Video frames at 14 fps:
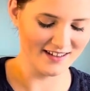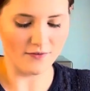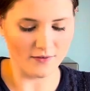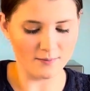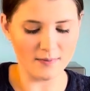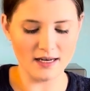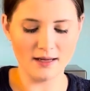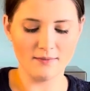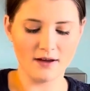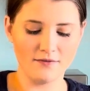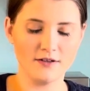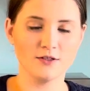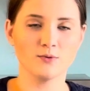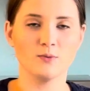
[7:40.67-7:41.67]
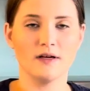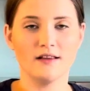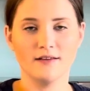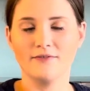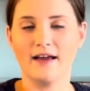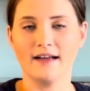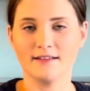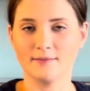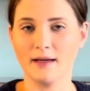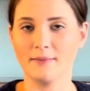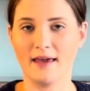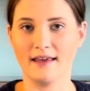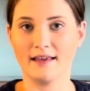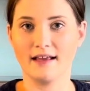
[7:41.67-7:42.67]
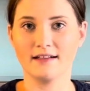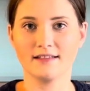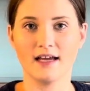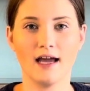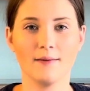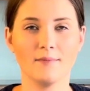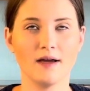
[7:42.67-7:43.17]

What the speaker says: Mini muffins will affect my baking time.